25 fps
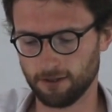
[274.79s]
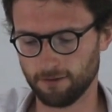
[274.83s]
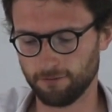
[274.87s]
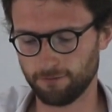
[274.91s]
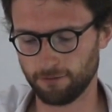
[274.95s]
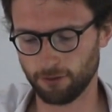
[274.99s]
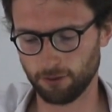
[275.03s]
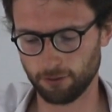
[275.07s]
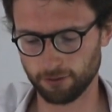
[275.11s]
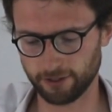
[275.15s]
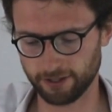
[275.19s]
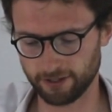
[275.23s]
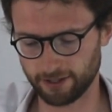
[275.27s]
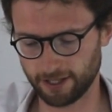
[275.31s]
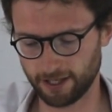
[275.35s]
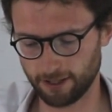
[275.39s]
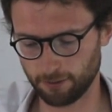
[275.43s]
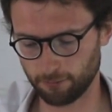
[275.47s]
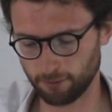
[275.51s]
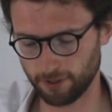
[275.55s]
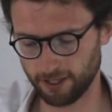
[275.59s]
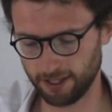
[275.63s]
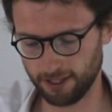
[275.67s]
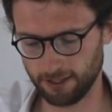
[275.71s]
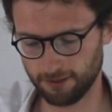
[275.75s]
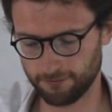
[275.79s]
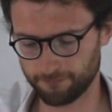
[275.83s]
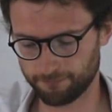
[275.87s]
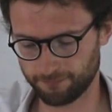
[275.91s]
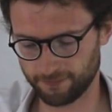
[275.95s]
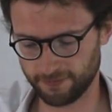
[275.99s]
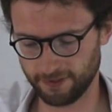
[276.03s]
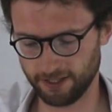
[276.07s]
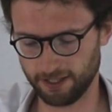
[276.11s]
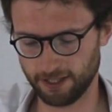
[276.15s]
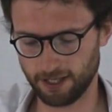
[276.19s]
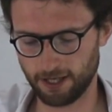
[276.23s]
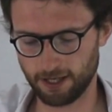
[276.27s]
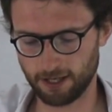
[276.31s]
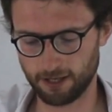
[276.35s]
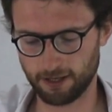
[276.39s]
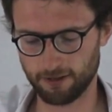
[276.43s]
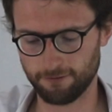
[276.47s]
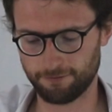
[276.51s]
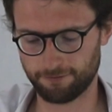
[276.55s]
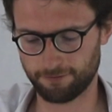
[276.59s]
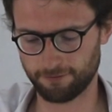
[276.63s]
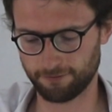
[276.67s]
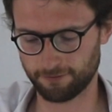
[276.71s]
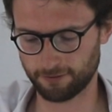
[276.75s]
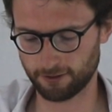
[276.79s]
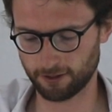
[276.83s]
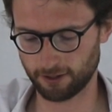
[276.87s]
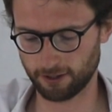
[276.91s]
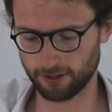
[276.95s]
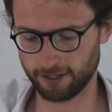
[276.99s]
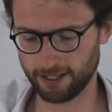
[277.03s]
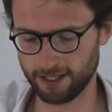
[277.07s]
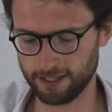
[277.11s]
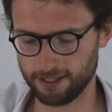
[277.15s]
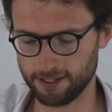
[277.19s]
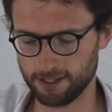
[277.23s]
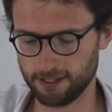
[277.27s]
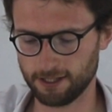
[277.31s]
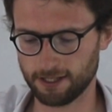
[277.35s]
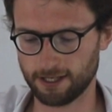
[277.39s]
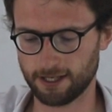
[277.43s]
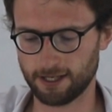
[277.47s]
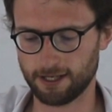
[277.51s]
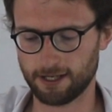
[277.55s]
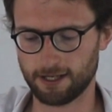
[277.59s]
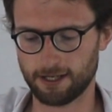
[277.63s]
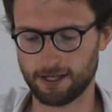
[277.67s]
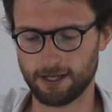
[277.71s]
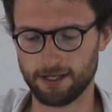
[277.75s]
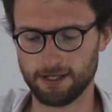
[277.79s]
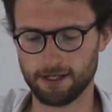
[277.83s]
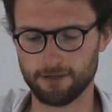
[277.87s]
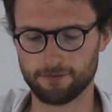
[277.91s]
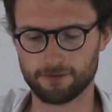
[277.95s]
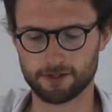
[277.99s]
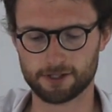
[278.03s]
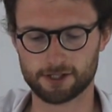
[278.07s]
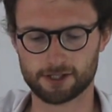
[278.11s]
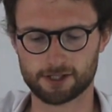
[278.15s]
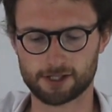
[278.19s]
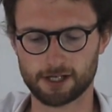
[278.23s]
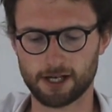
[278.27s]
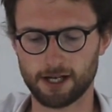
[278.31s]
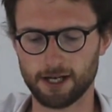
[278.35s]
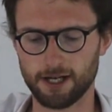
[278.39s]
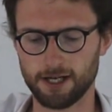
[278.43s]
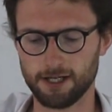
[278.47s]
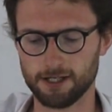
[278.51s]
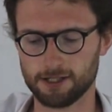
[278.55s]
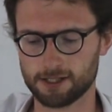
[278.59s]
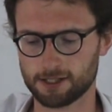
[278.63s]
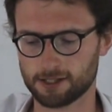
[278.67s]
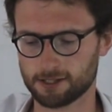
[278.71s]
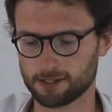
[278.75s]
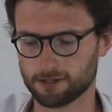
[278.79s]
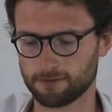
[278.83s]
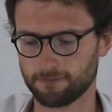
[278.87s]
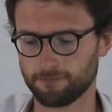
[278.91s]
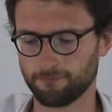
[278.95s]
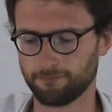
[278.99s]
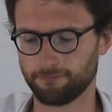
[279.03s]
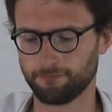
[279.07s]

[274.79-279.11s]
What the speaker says: fold it that way in half on any of the sides.